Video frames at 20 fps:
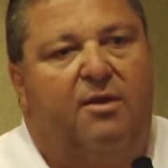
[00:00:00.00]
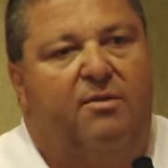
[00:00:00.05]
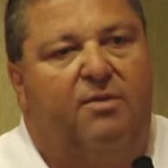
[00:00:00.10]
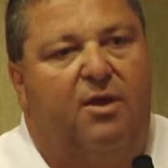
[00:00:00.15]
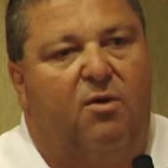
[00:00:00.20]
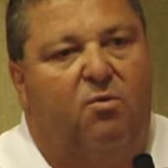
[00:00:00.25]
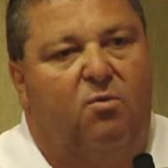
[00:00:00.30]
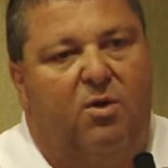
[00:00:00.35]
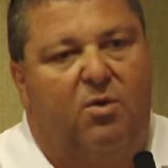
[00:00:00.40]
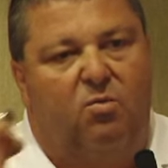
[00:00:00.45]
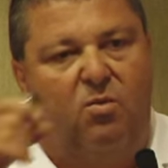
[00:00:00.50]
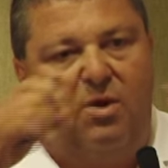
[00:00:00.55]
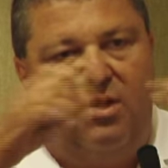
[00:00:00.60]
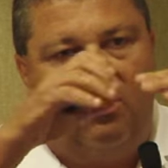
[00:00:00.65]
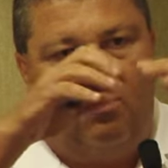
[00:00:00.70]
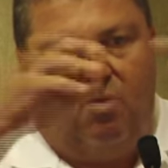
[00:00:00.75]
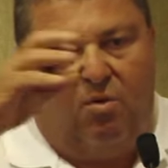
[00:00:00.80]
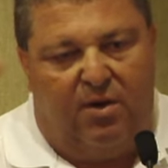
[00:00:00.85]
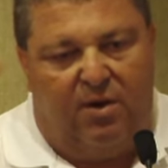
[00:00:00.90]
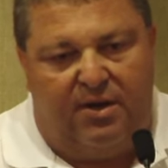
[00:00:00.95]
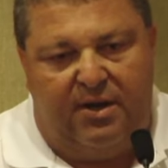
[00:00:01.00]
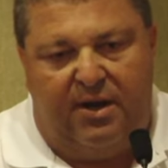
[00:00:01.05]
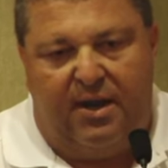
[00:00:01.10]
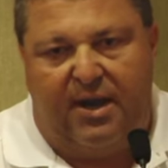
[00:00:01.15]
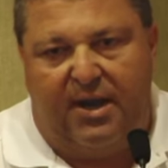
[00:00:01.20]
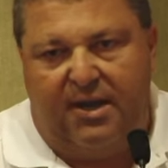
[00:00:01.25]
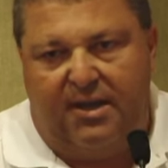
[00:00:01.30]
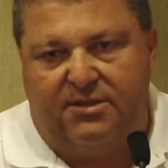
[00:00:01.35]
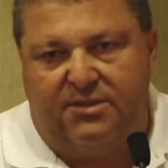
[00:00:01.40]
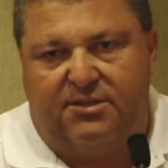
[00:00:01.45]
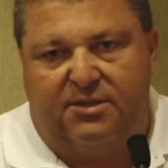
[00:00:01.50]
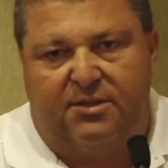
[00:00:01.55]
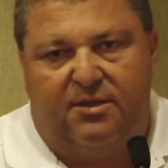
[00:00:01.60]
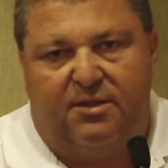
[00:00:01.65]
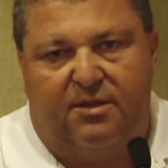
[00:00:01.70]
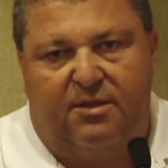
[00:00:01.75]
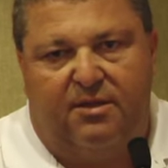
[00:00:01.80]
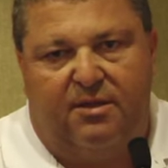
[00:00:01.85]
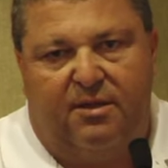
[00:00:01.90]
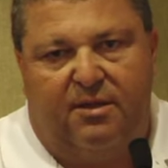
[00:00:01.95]
that when we organize
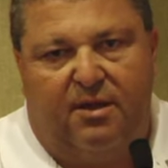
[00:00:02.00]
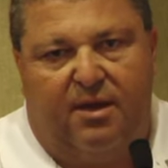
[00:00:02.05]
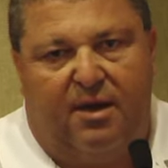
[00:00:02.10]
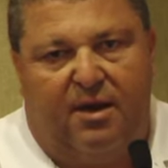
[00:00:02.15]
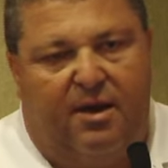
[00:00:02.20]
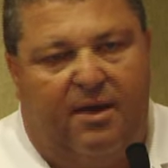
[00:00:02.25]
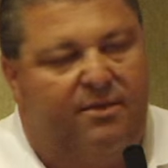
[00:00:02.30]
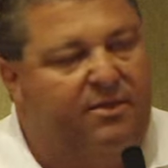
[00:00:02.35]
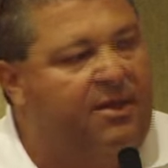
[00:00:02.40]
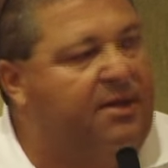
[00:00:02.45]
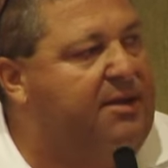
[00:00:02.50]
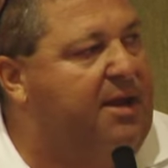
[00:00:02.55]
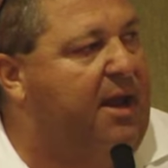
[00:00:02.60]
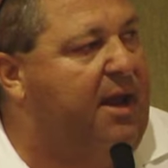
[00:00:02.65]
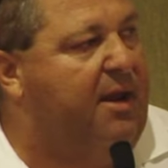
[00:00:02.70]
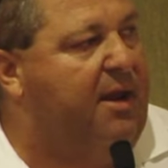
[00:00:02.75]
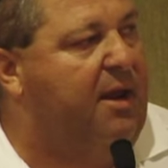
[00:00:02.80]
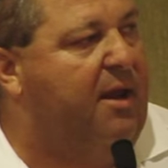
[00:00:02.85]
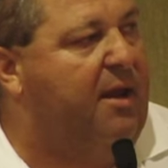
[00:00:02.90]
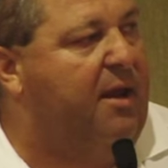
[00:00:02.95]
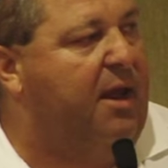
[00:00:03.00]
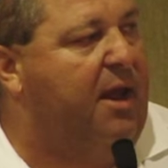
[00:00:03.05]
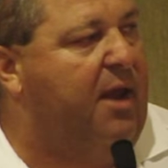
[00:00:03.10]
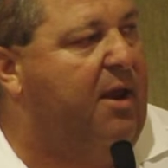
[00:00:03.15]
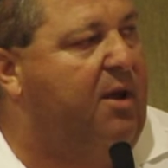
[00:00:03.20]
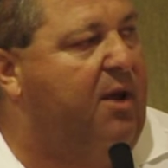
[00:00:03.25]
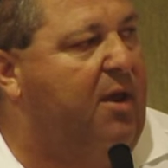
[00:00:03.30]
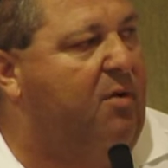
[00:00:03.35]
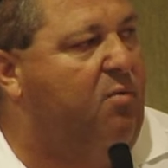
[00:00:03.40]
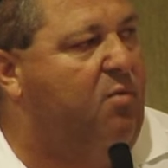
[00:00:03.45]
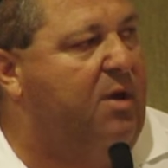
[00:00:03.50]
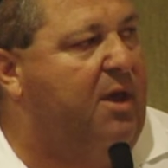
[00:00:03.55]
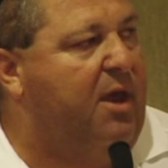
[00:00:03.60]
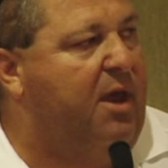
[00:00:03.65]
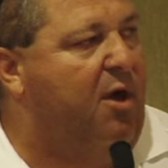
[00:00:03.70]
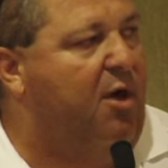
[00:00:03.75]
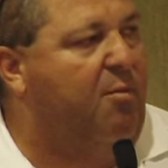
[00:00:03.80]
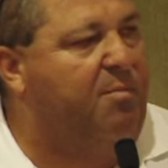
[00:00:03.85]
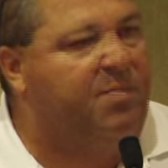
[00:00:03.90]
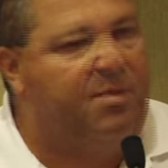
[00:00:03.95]
the data and we
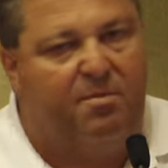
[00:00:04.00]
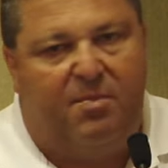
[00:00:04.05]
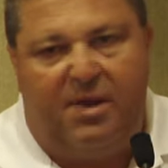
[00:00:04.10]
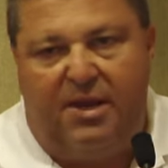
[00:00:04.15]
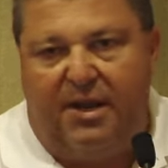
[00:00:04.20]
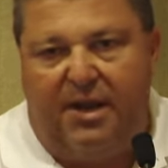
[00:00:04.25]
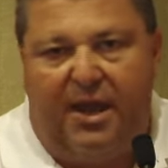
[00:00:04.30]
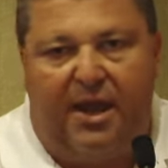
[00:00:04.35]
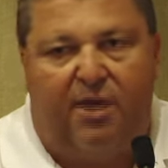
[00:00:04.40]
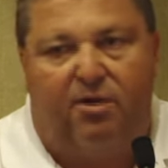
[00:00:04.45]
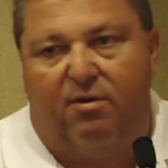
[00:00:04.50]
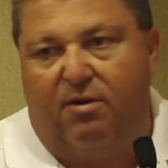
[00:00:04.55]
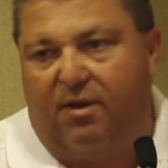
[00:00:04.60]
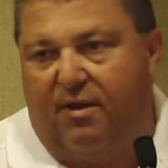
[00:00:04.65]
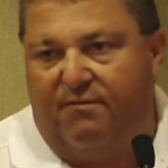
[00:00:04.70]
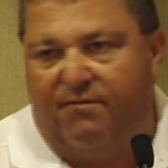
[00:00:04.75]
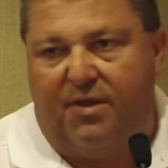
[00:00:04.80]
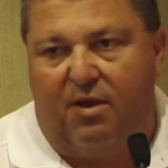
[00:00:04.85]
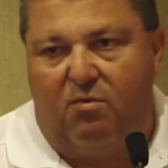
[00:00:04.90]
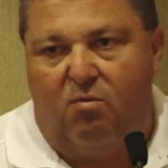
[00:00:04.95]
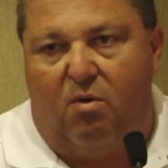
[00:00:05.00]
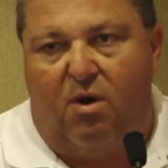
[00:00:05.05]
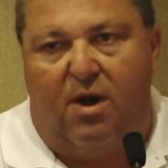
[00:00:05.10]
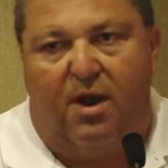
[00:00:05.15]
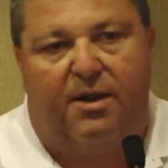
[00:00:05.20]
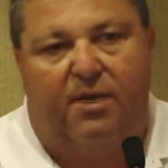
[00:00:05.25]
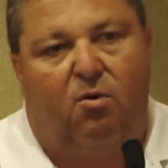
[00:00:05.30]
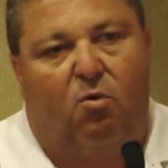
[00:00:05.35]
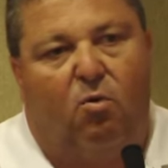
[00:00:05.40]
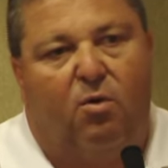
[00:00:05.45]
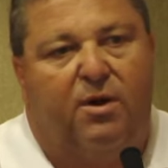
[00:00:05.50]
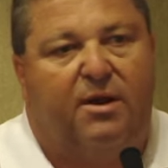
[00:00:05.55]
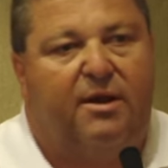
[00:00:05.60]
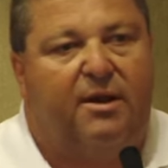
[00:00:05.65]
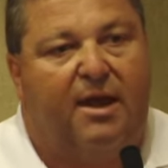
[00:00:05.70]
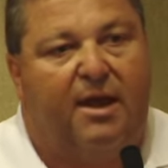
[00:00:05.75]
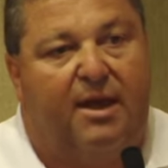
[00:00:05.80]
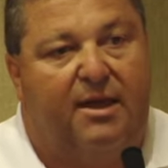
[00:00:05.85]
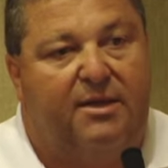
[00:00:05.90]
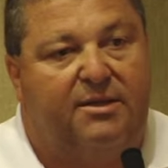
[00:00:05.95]
help the mediator, if they want,
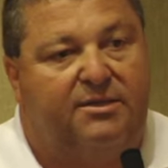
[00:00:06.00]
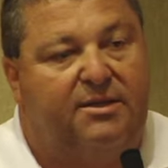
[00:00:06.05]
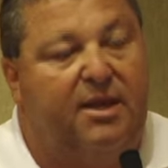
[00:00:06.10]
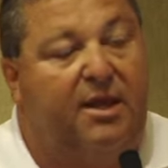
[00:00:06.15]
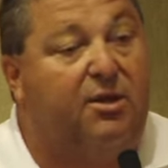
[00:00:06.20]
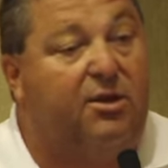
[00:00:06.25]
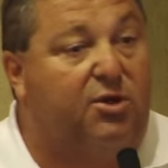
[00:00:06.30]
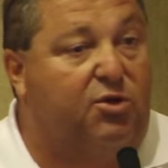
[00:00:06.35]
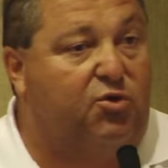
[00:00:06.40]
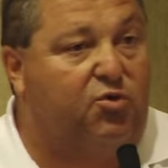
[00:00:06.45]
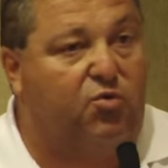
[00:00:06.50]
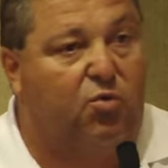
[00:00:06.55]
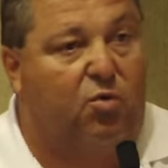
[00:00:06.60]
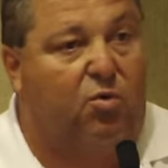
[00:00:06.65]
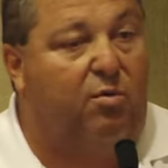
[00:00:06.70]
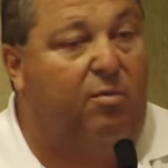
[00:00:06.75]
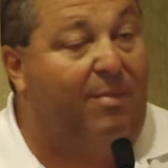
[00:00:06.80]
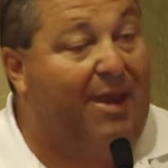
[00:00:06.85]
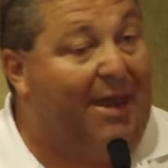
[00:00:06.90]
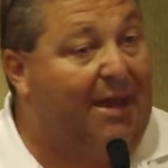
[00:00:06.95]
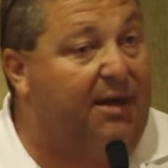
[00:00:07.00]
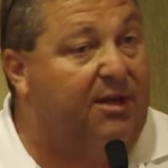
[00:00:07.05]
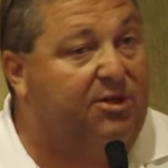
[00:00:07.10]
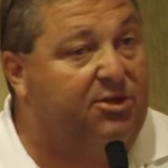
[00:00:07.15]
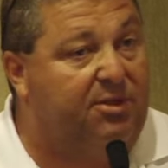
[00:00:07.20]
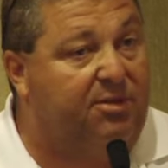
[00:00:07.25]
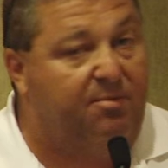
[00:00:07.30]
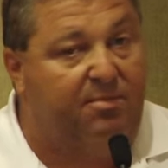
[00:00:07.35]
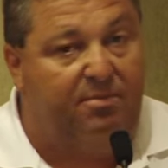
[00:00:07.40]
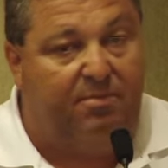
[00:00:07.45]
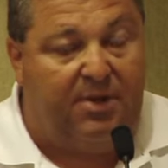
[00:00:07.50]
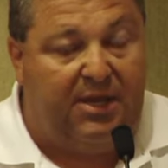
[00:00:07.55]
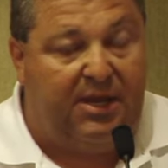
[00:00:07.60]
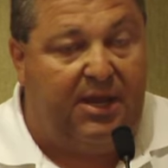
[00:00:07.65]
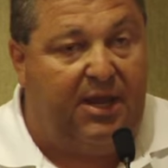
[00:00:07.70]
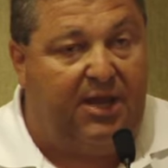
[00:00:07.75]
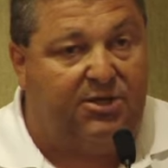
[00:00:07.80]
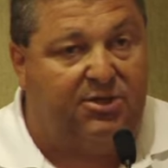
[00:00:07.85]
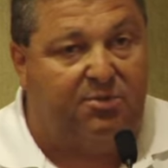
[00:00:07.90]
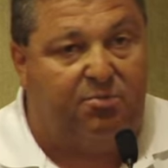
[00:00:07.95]
organize and control, manage the
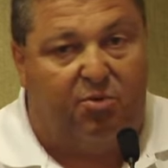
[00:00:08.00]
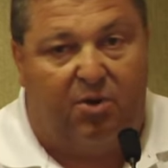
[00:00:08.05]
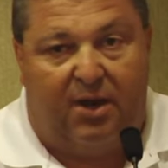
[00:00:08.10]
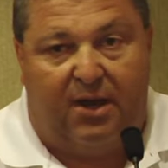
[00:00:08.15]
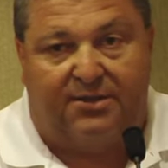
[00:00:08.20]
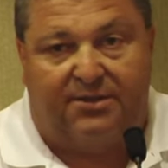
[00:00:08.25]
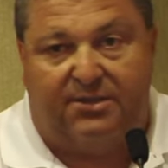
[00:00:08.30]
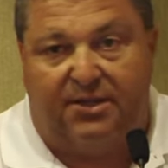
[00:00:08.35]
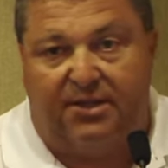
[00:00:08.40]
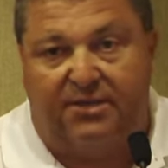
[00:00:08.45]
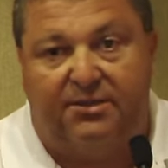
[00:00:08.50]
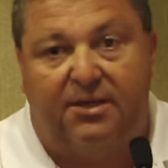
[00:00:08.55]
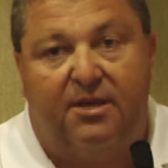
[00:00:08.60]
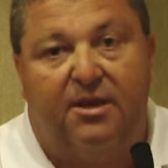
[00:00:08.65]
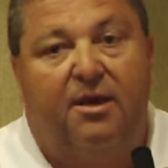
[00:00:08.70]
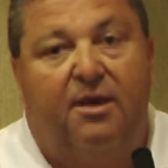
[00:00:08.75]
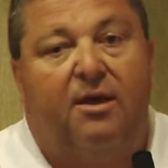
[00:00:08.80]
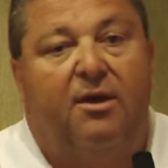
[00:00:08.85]
mediation process,